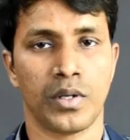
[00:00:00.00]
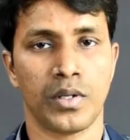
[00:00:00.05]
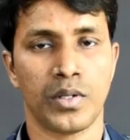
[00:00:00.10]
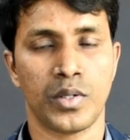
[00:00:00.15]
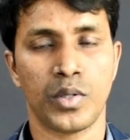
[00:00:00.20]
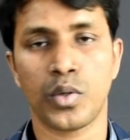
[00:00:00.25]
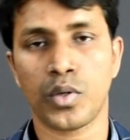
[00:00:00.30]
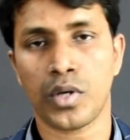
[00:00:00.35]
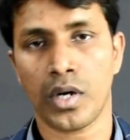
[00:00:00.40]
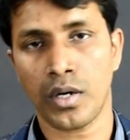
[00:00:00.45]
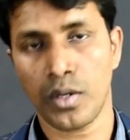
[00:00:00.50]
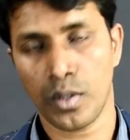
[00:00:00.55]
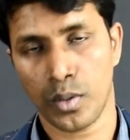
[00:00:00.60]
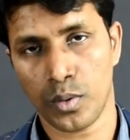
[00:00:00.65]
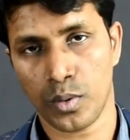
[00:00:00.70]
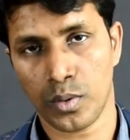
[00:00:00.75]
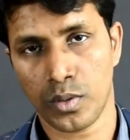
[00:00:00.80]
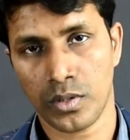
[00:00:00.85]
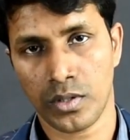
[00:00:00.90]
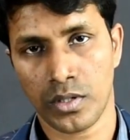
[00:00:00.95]
To
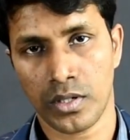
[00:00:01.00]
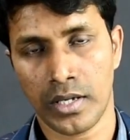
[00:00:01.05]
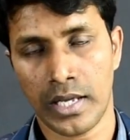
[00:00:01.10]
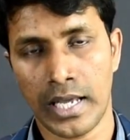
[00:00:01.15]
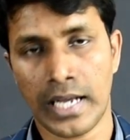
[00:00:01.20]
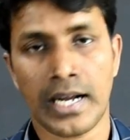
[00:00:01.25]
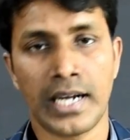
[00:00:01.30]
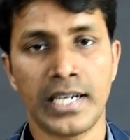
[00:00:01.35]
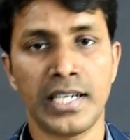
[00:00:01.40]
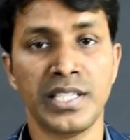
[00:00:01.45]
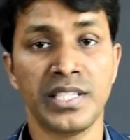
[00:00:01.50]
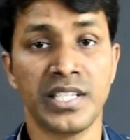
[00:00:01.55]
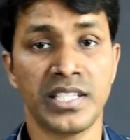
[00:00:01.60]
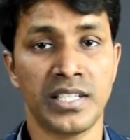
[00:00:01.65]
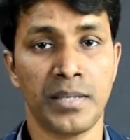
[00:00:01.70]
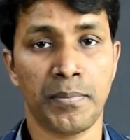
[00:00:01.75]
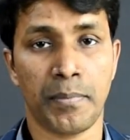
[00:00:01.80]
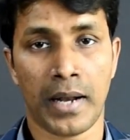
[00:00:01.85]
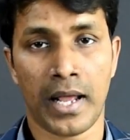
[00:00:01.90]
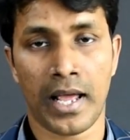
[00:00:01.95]
conclude, a contingency
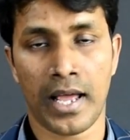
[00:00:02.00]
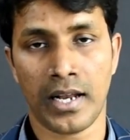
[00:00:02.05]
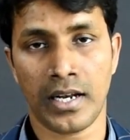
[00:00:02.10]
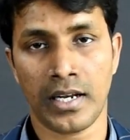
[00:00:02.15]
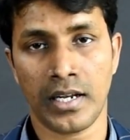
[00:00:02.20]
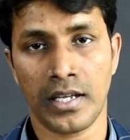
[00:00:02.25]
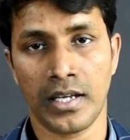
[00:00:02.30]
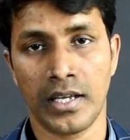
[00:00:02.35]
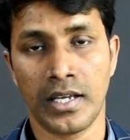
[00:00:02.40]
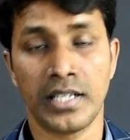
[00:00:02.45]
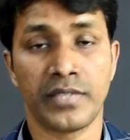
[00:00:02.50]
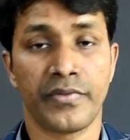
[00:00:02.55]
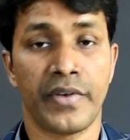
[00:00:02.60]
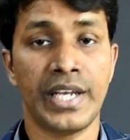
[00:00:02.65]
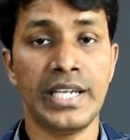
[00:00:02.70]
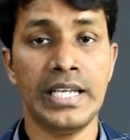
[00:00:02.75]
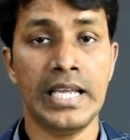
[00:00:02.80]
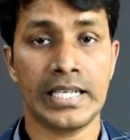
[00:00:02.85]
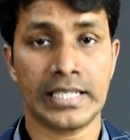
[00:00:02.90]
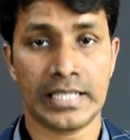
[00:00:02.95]
plan is very
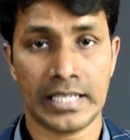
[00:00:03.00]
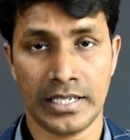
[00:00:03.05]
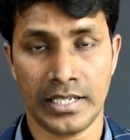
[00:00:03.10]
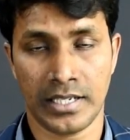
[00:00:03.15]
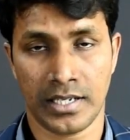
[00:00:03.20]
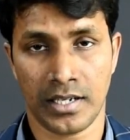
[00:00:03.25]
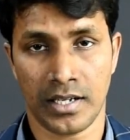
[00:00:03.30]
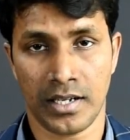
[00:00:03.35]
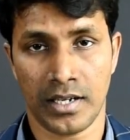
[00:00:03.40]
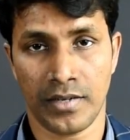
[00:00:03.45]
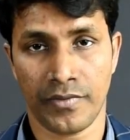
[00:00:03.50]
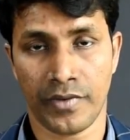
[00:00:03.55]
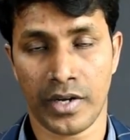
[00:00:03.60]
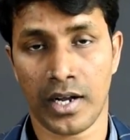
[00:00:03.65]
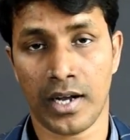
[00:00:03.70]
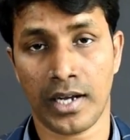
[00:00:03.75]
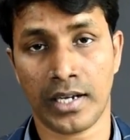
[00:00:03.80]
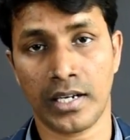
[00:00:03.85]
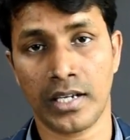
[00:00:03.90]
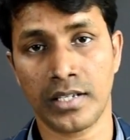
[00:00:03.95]
essential for an
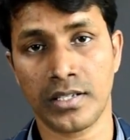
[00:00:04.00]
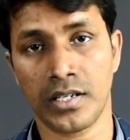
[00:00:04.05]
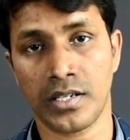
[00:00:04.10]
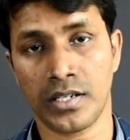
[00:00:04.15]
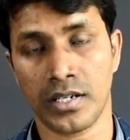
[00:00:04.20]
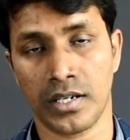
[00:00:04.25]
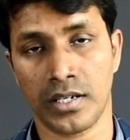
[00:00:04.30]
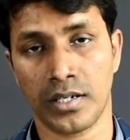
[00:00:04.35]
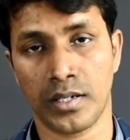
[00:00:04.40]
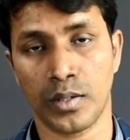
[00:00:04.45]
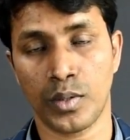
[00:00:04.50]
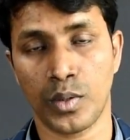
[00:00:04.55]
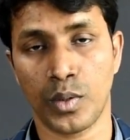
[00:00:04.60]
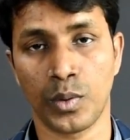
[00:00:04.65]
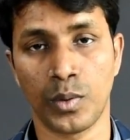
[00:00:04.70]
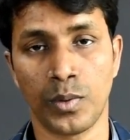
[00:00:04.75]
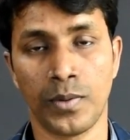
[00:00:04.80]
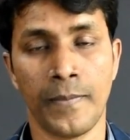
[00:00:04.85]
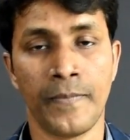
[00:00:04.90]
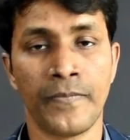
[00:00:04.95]
organization
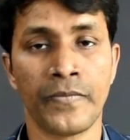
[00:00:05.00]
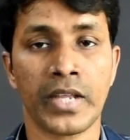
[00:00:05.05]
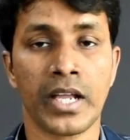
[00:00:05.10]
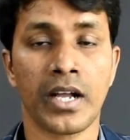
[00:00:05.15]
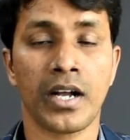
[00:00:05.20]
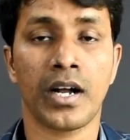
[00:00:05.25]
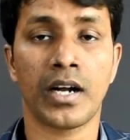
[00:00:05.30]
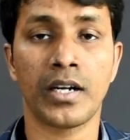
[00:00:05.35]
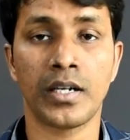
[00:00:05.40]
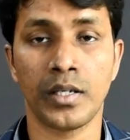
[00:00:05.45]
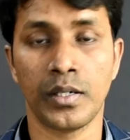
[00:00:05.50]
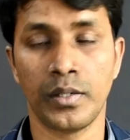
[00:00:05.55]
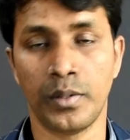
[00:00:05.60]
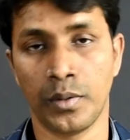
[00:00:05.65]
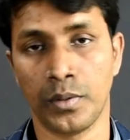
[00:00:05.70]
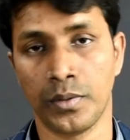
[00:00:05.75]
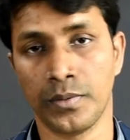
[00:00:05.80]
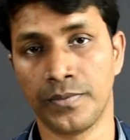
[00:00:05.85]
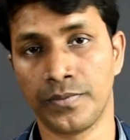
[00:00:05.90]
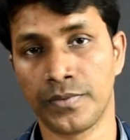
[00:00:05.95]
to
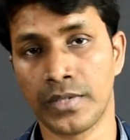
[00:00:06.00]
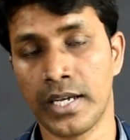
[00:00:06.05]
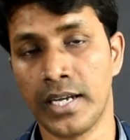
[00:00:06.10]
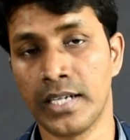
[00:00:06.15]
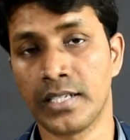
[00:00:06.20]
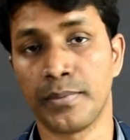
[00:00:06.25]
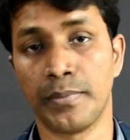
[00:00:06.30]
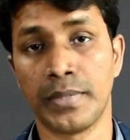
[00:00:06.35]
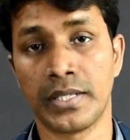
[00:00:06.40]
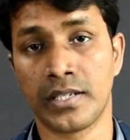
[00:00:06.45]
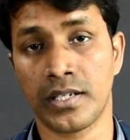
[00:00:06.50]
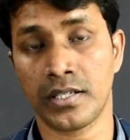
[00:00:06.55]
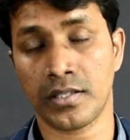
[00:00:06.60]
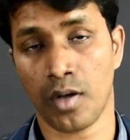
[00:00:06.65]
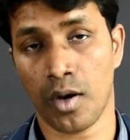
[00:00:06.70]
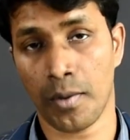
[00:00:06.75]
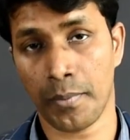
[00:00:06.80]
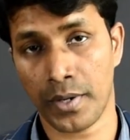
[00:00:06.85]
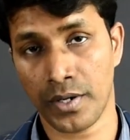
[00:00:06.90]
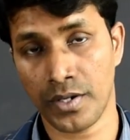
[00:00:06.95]
continue its business
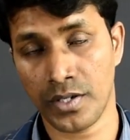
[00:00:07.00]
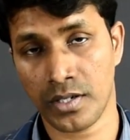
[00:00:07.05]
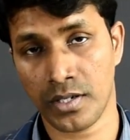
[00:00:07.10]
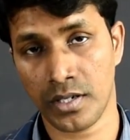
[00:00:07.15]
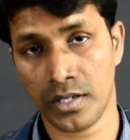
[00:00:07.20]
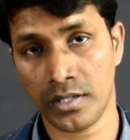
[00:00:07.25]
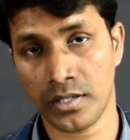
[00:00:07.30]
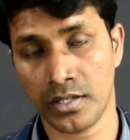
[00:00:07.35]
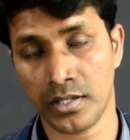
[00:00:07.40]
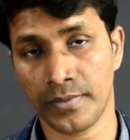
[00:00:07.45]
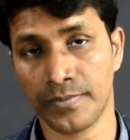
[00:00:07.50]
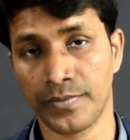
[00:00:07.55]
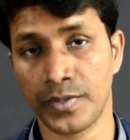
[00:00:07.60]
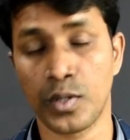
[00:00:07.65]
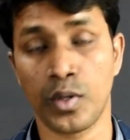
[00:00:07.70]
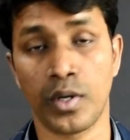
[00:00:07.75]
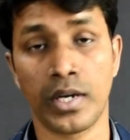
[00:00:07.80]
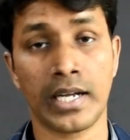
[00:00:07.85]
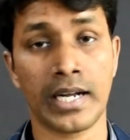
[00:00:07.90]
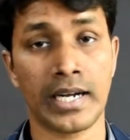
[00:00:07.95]
operations
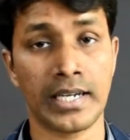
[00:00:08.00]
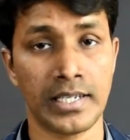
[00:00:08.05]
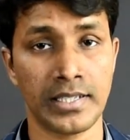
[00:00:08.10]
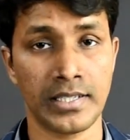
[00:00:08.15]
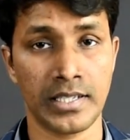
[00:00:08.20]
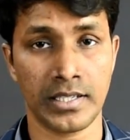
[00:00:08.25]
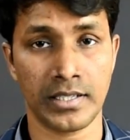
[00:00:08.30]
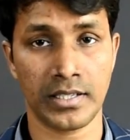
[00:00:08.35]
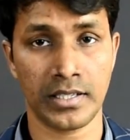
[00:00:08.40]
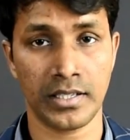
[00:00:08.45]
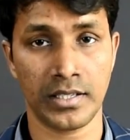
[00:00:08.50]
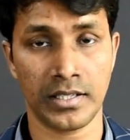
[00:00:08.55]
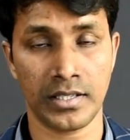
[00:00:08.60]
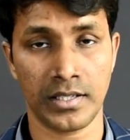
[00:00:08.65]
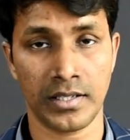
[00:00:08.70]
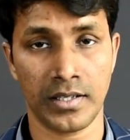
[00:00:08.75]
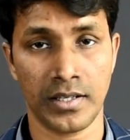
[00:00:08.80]
during contingencies.